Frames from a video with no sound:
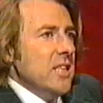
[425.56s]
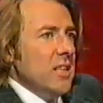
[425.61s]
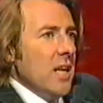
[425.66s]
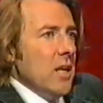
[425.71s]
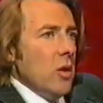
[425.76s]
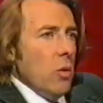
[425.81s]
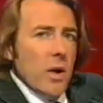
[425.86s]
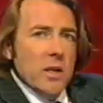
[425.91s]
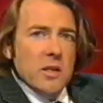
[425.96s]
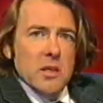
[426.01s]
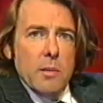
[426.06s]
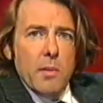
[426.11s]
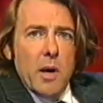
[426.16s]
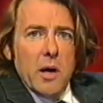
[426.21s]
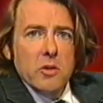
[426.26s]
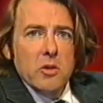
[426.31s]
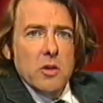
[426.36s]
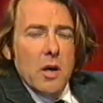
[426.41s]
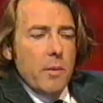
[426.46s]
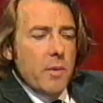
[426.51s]
get his end away
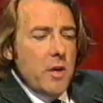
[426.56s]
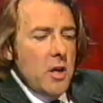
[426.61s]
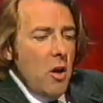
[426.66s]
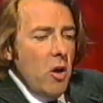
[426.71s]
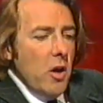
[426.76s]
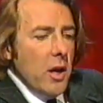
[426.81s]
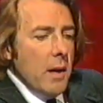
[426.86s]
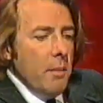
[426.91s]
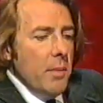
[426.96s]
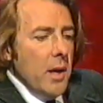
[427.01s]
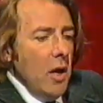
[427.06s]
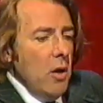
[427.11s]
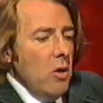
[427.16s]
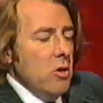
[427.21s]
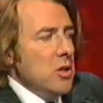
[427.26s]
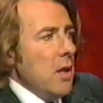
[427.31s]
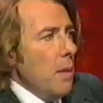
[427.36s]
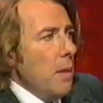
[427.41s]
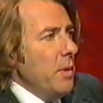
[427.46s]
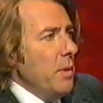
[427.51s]
so much? I mean, you look at him,
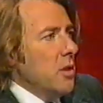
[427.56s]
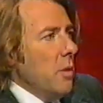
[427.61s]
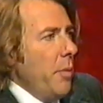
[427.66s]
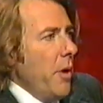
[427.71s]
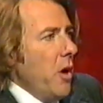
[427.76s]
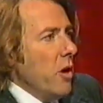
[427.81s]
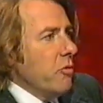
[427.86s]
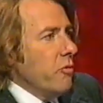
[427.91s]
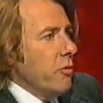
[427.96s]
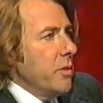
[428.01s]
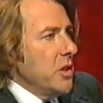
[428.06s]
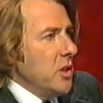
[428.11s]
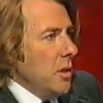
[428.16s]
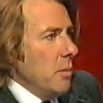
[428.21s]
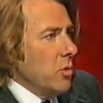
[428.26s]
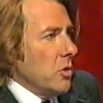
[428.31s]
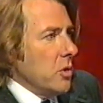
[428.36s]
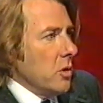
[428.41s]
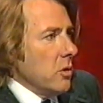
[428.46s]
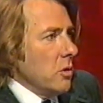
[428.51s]
he looks like Mr. Burns from
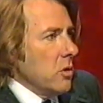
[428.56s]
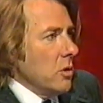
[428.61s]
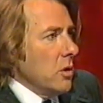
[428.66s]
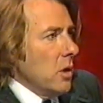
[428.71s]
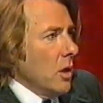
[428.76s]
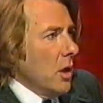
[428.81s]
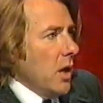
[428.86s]
The Simpsons.